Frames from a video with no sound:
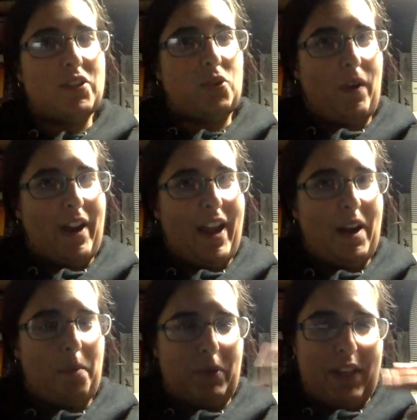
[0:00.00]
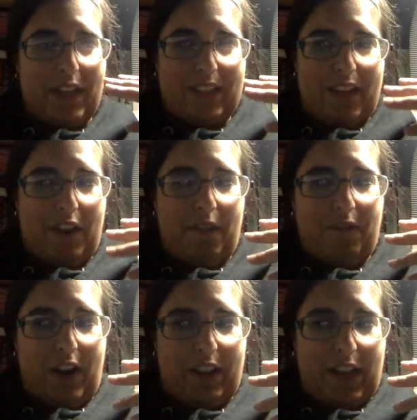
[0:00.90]
story, and I'm really excited that I'm
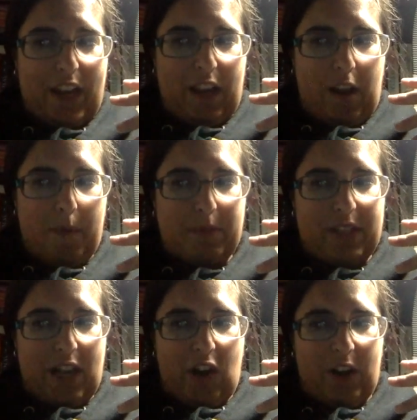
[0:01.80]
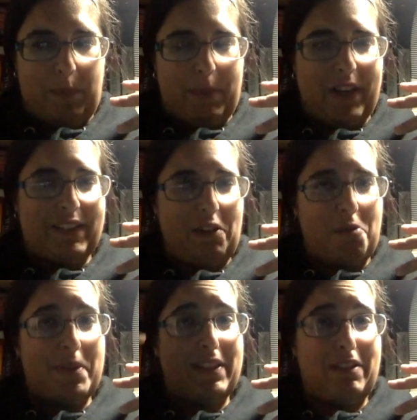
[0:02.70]
finally getting up to date on it because I
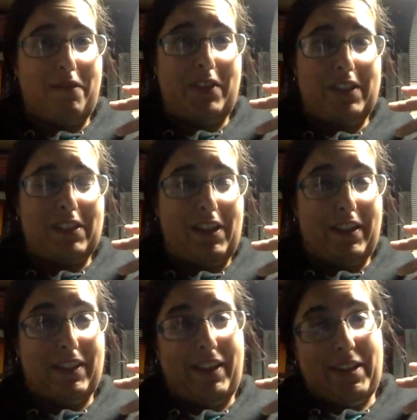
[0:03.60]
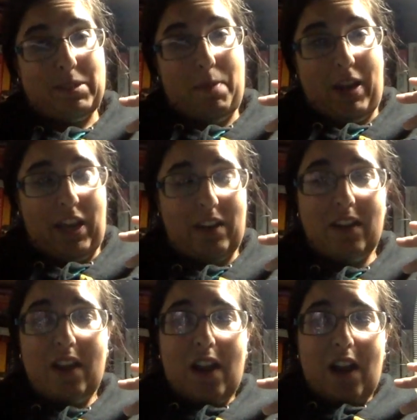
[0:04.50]
always leave these to, like, the last minute.
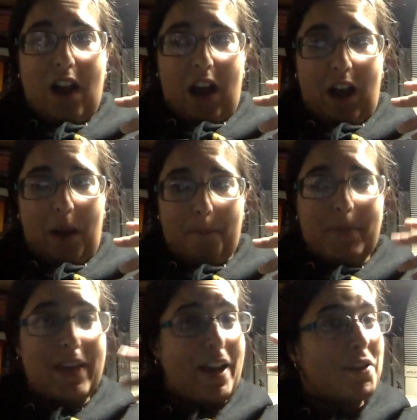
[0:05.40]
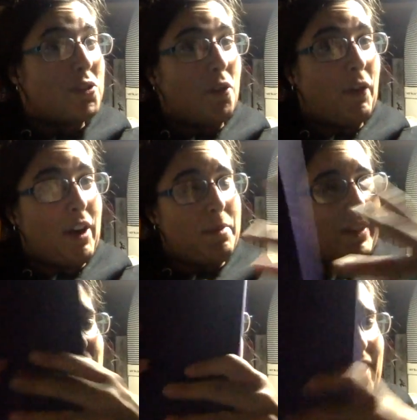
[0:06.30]
But yeah, so far I'm
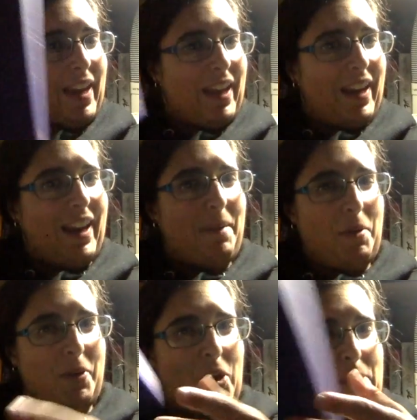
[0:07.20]
really liking it, and I'm going to go